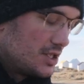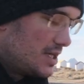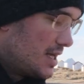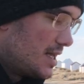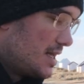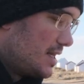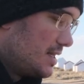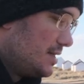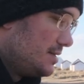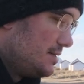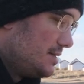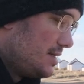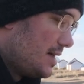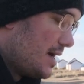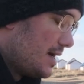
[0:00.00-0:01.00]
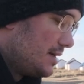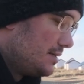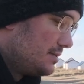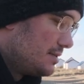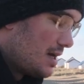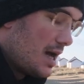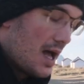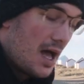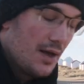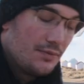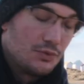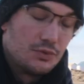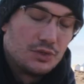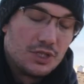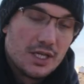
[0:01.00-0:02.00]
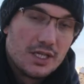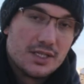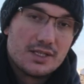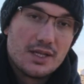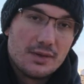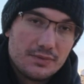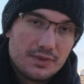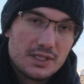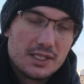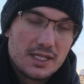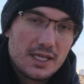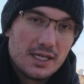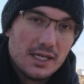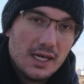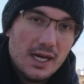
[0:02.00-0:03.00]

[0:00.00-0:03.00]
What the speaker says: And yeah, I have to change something there,